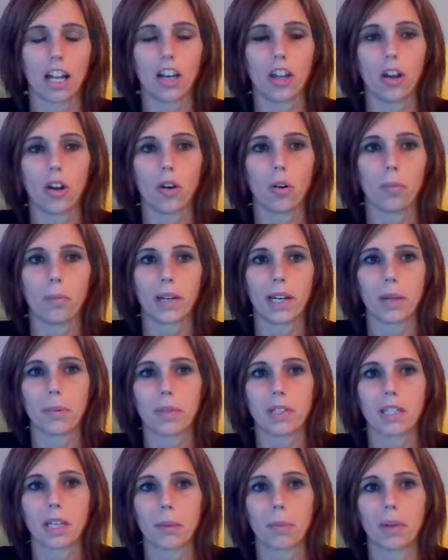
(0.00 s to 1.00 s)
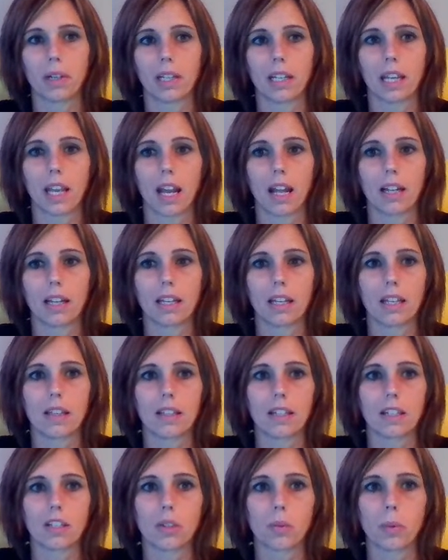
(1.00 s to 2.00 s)
Hello, my name is Kimberly Kelly, and
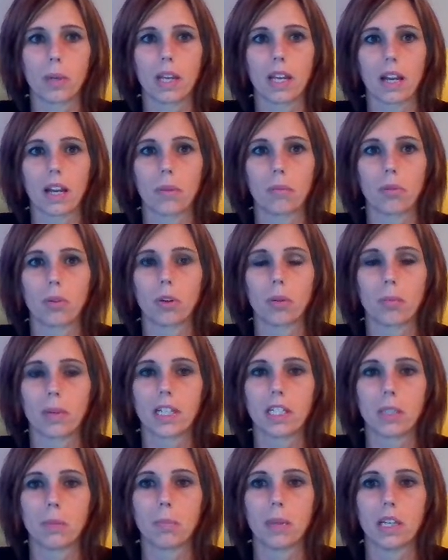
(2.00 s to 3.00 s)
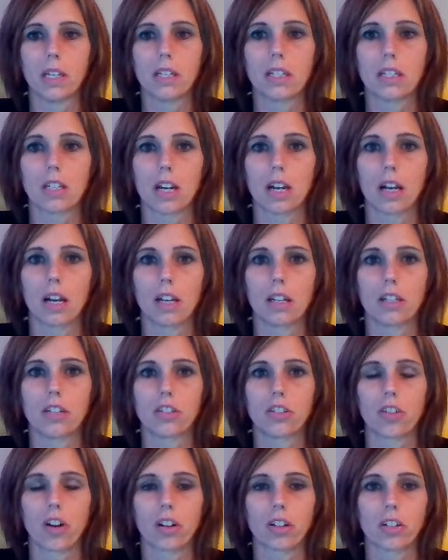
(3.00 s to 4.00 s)
this week I'm doing my speech on
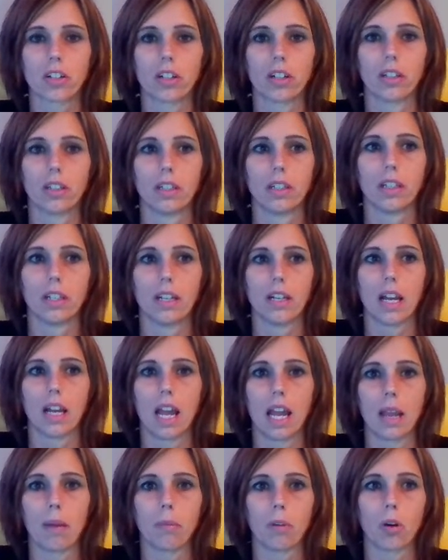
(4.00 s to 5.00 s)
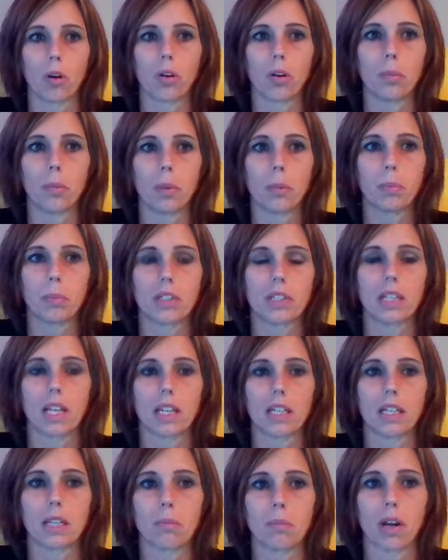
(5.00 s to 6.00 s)
instructional. I am going to be
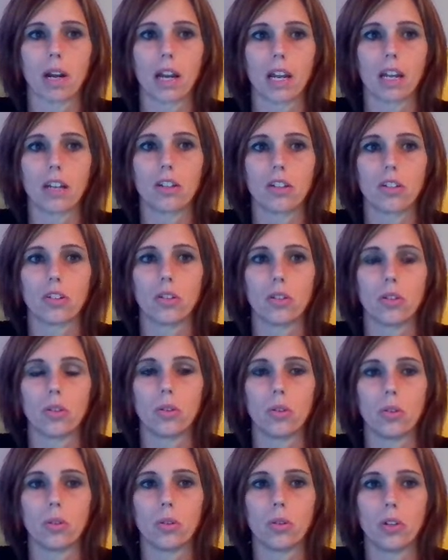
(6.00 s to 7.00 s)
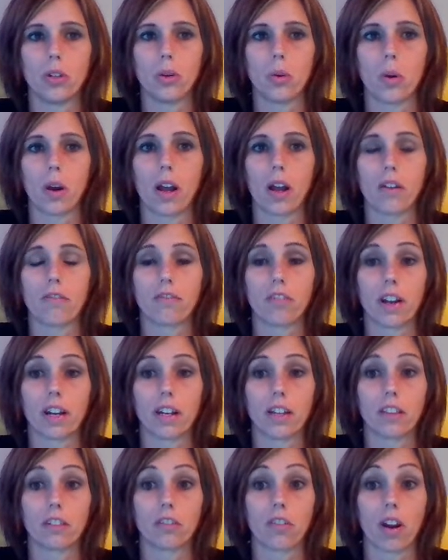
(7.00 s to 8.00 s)
presenting mine to you on
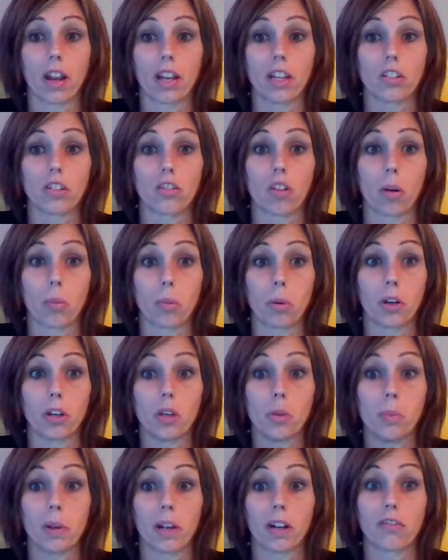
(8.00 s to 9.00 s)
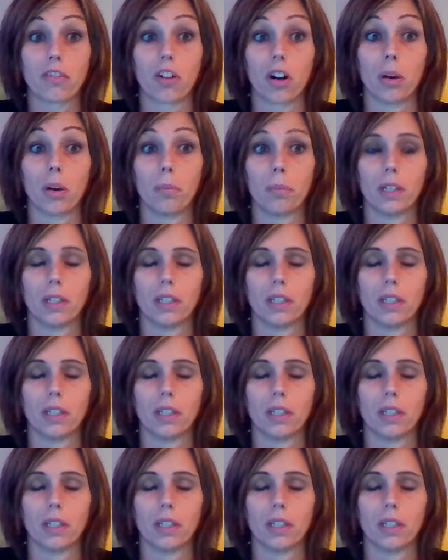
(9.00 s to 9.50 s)
finding the right strawberry U-pick farm.